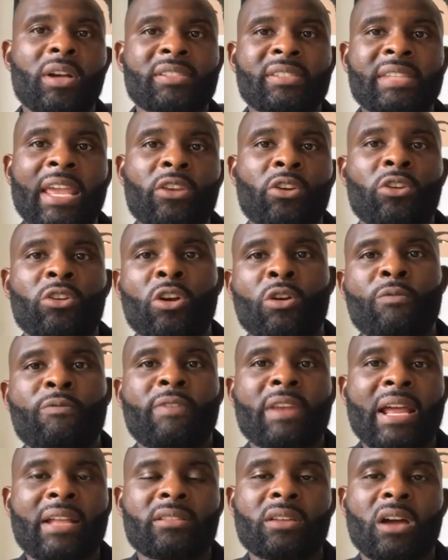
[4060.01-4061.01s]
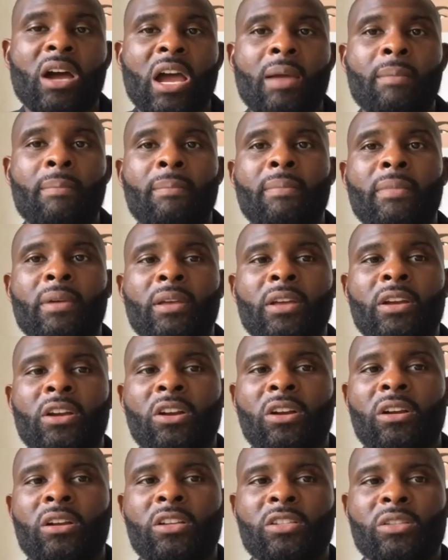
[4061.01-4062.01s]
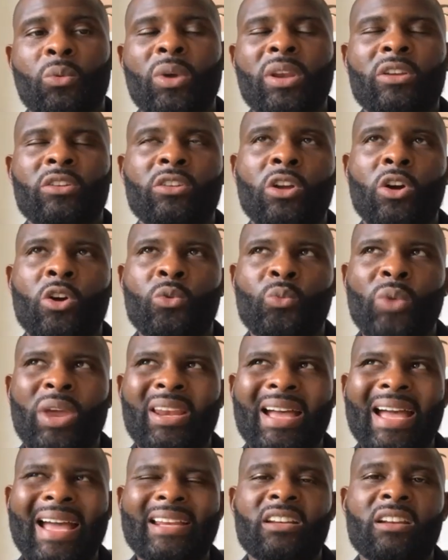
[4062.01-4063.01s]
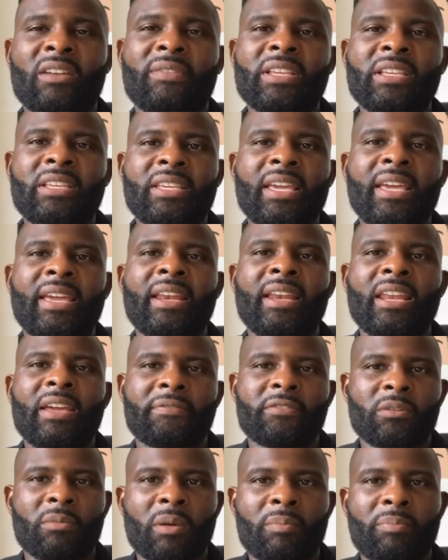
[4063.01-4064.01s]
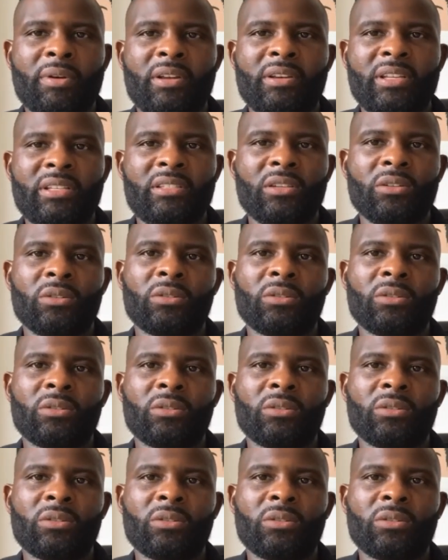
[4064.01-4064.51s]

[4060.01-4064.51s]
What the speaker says: Stayed on loan for that time. Because I went on loan when I had another year left on my Burnley.